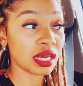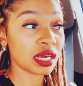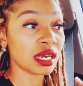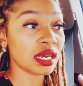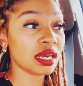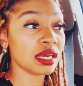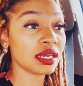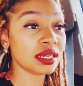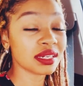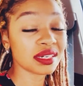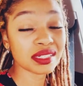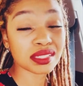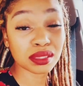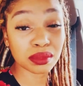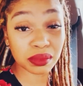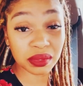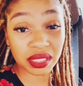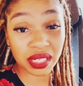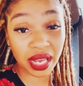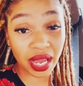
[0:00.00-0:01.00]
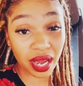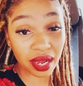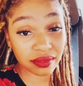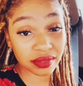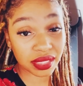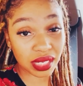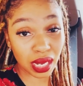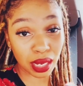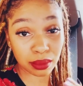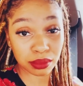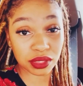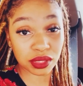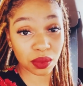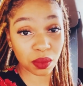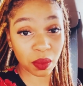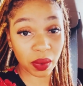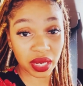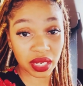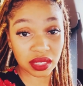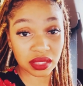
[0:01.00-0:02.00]
he doesn't really have time to
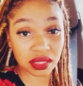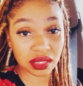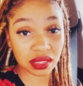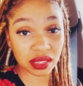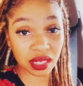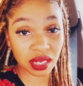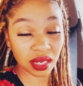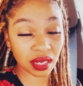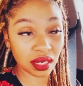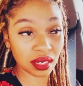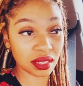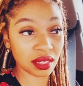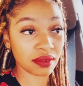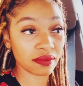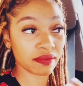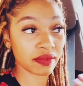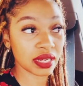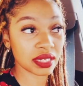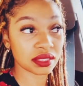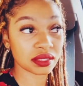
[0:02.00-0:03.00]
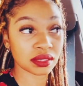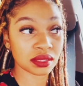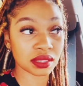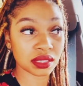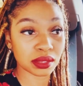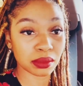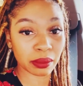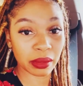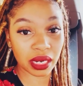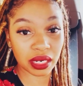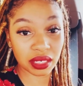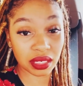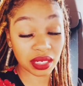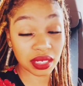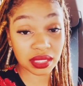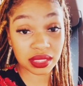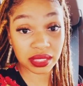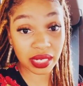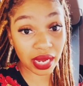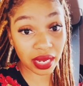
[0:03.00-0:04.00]
waste and invest in somebody
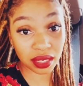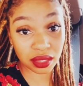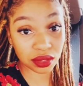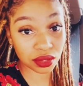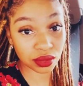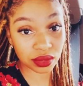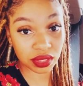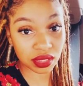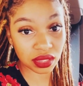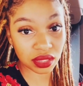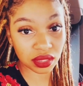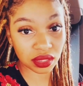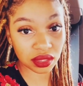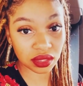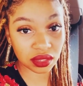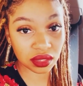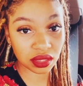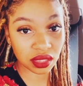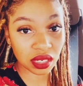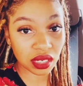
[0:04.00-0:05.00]
he's not interested in.